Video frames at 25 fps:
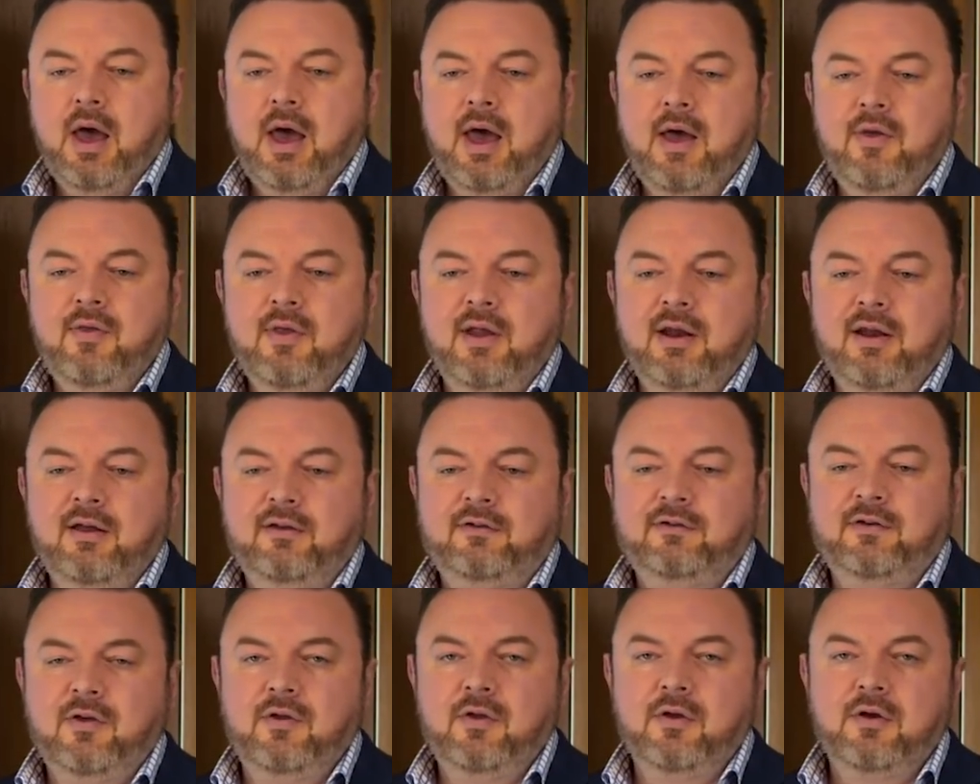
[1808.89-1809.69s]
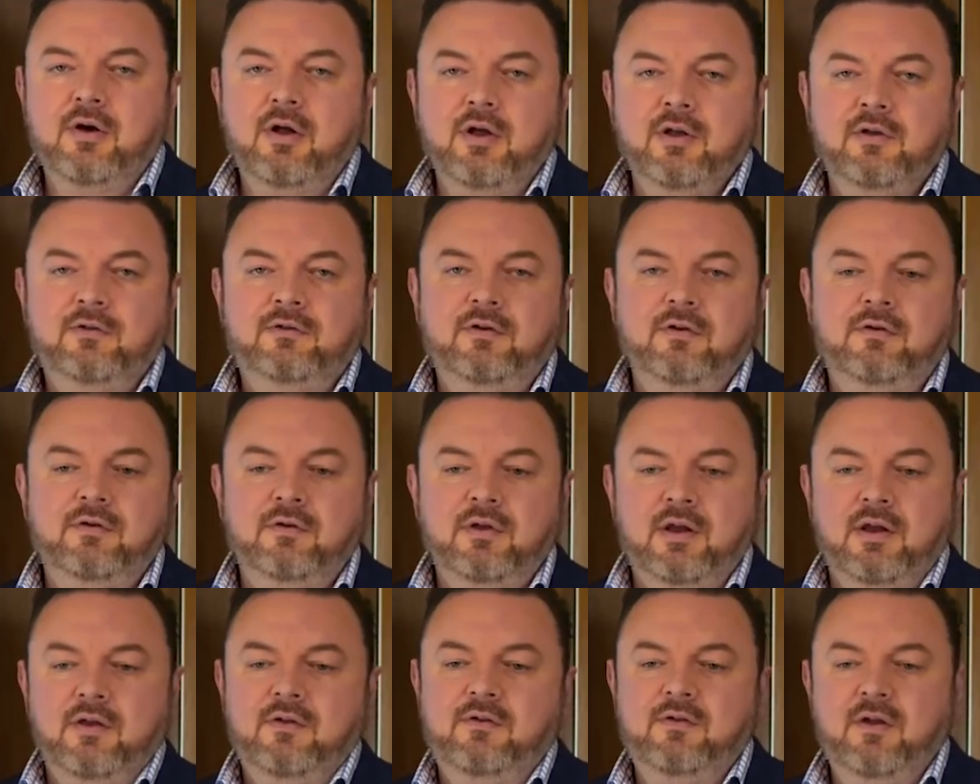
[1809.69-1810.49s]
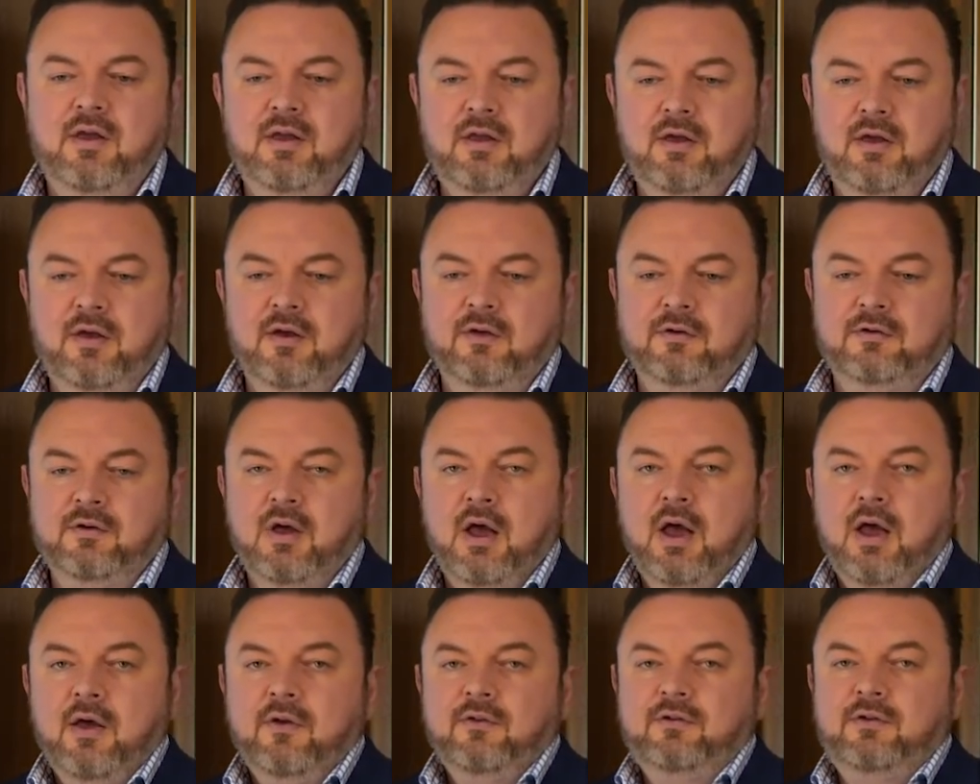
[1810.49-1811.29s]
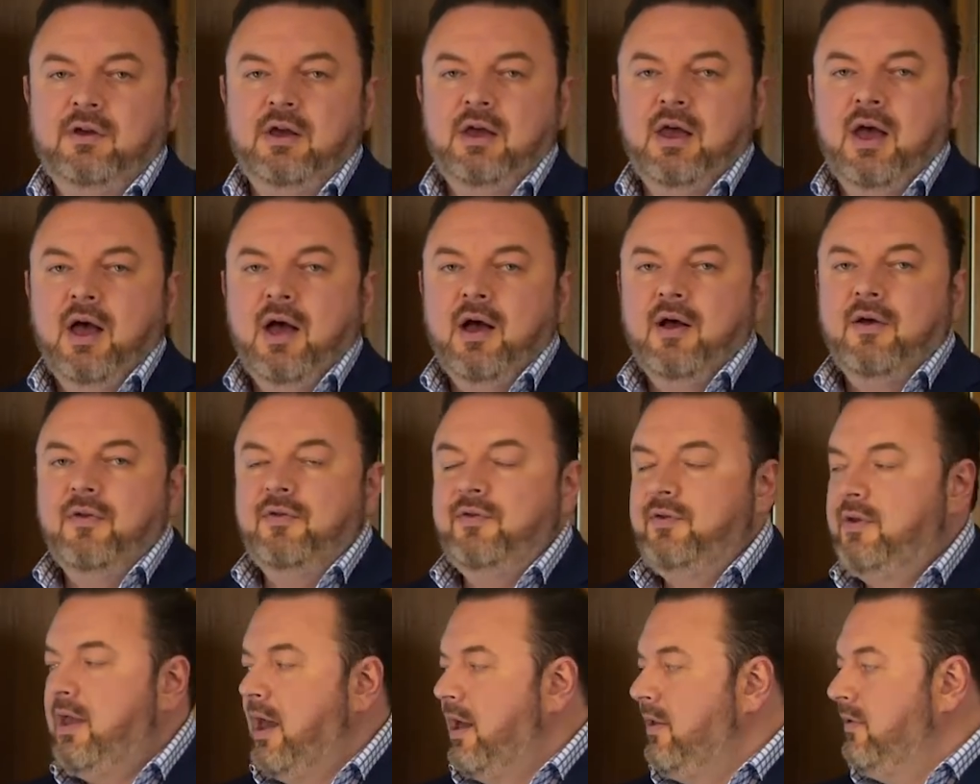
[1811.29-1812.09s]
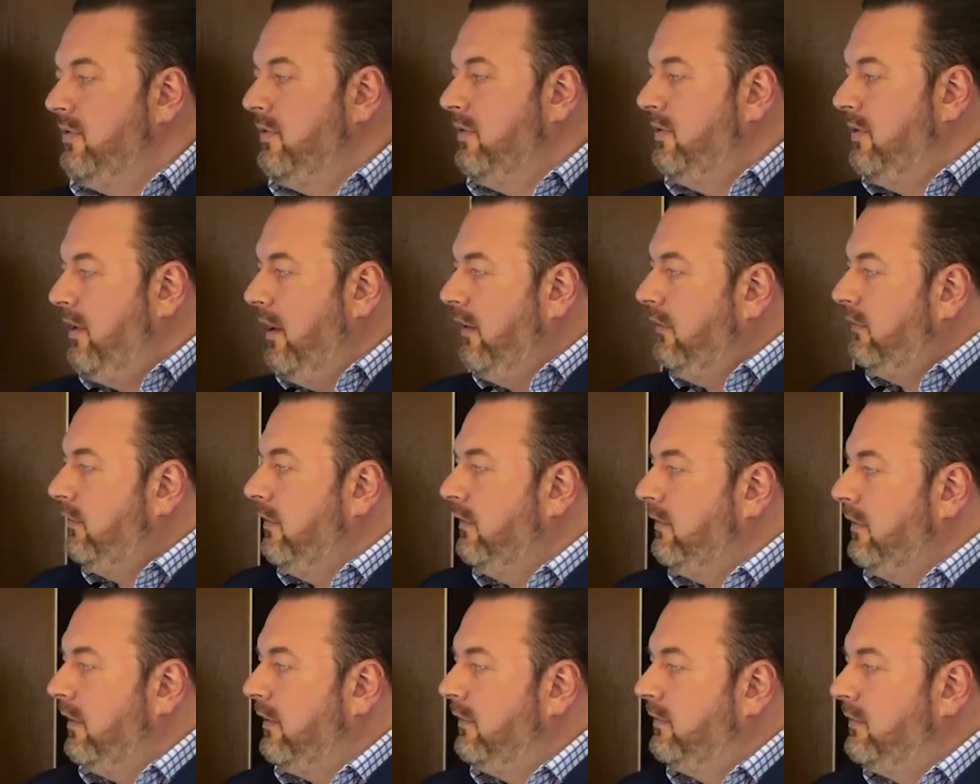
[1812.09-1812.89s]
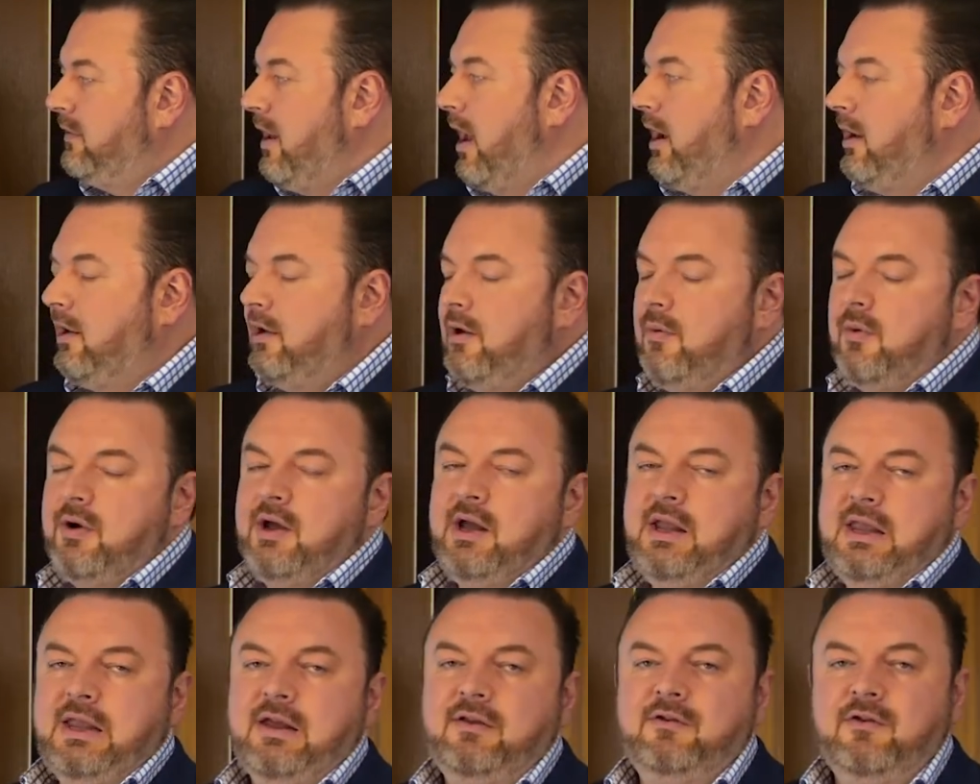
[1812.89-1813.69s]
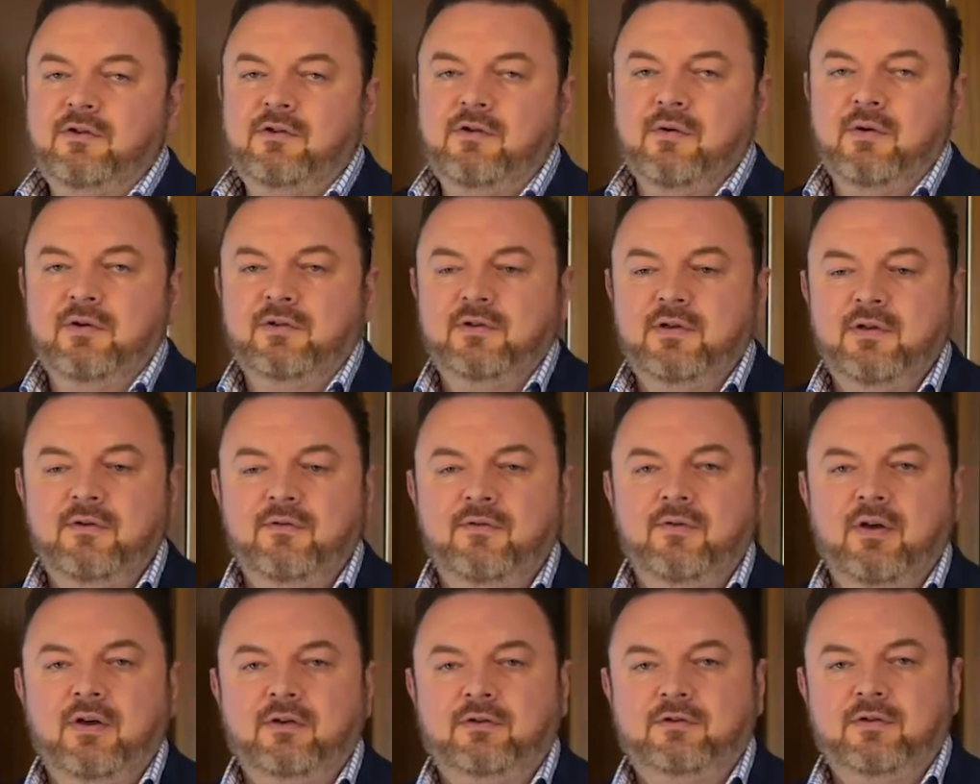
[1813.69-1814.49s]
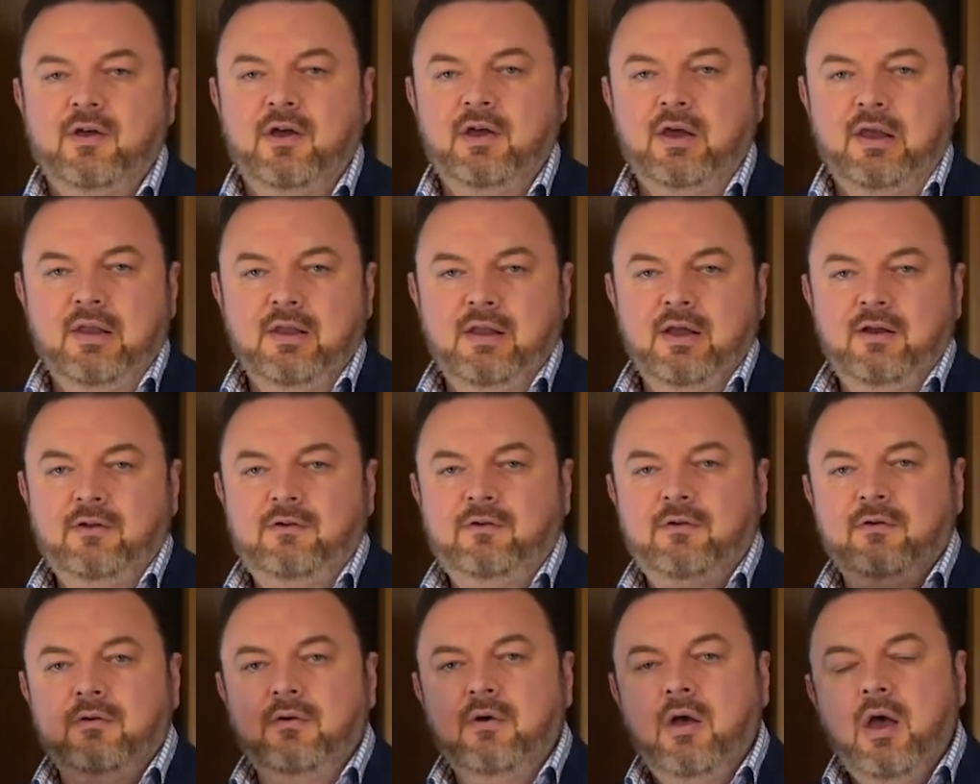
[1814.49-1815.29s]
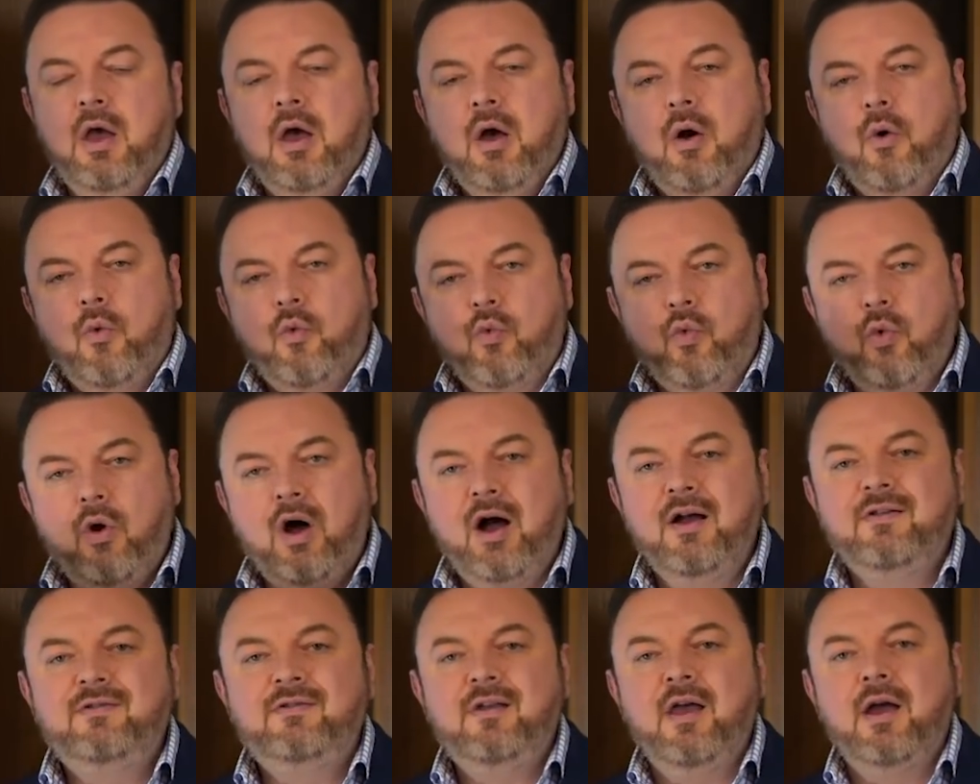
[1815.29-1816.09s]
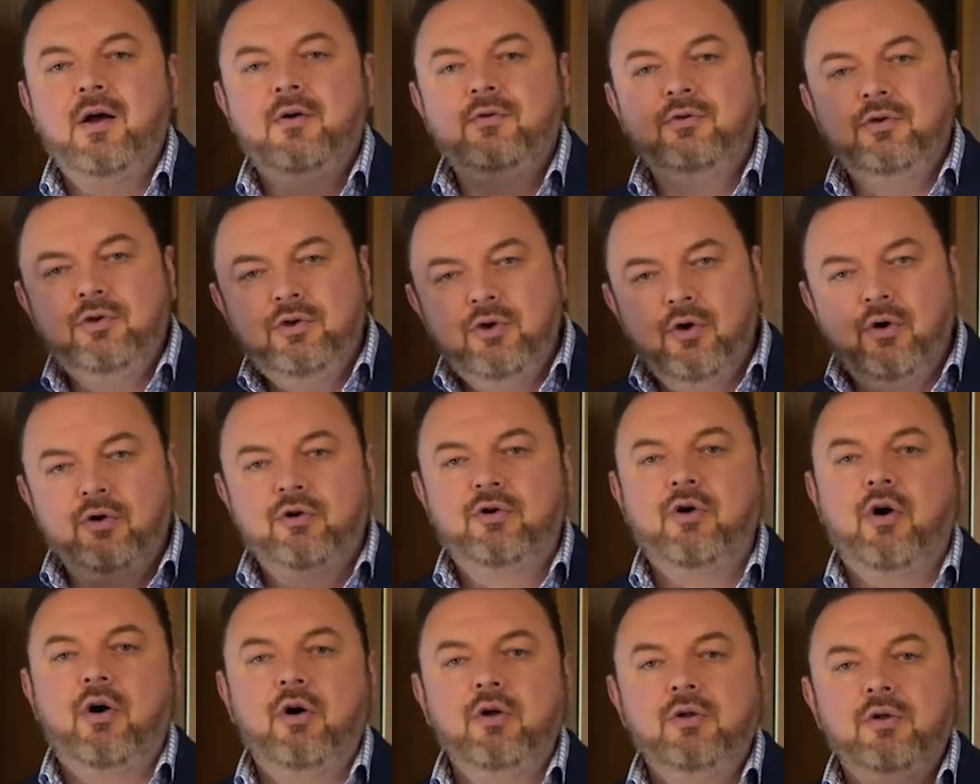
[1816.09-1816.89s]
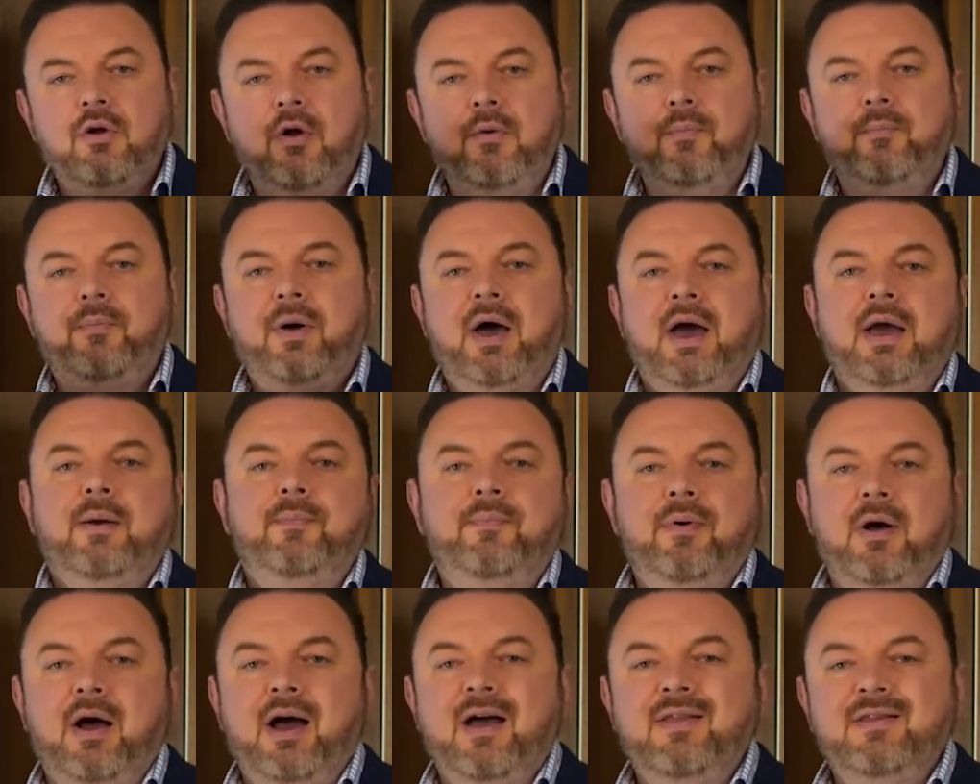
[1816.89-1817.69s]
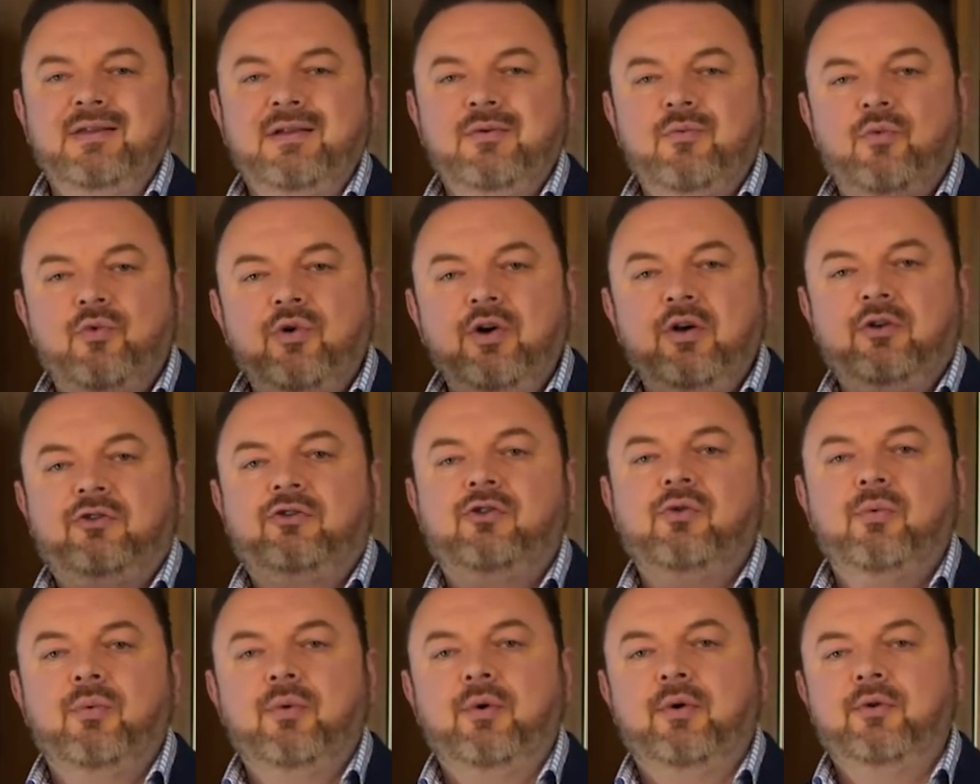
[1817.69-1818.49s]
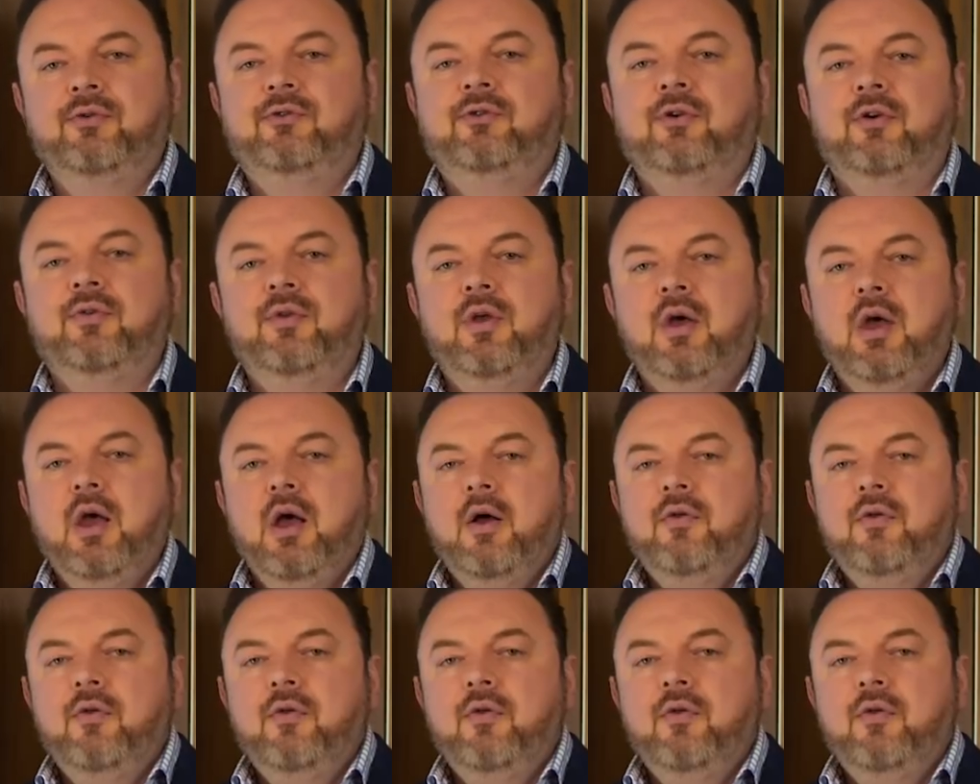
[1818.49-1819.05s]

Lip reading: And let's say the goal is to do that in 10 years. See, this is exactly what you need to do as an investor. You need to write down your goal on paper and then work towards it.